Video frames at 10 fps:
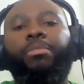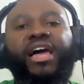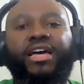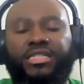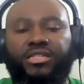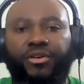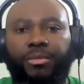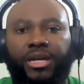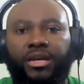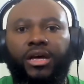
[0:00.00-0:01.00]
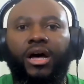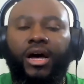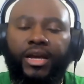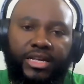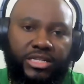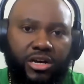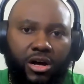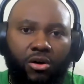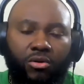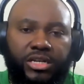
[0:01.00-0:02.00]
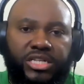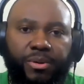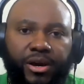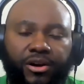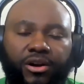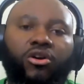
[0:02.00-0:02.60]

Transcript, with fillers: blasphemy against the Holy Spirit,